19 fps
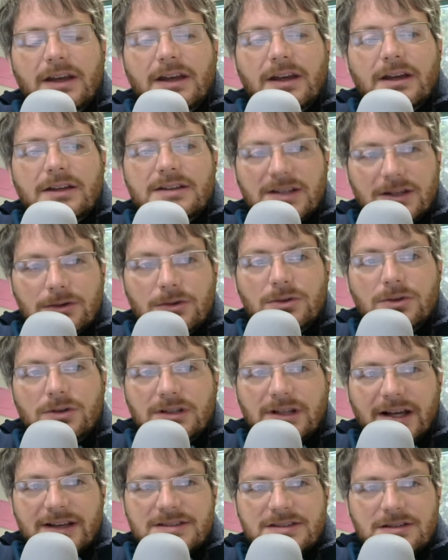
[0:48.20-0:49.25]
to Google
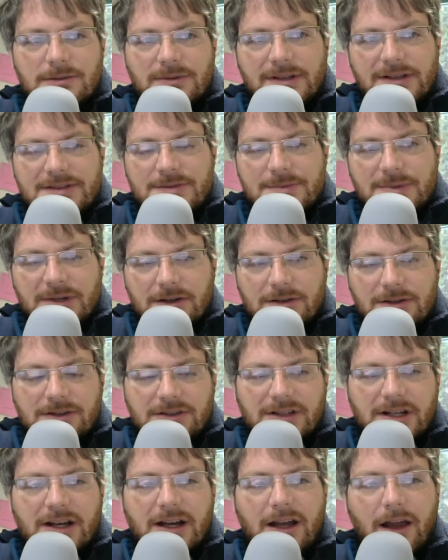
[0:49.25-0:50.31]
Classroom,
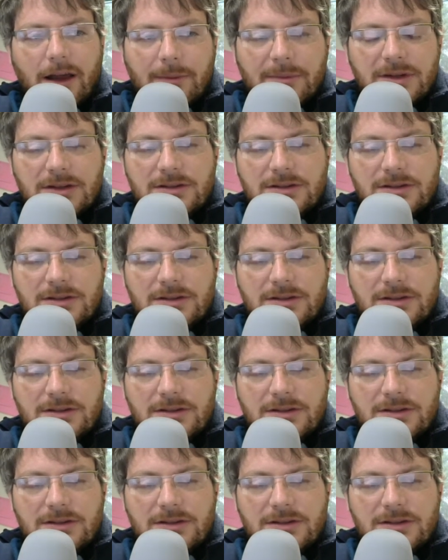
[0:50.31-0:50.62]
classroom.google.com,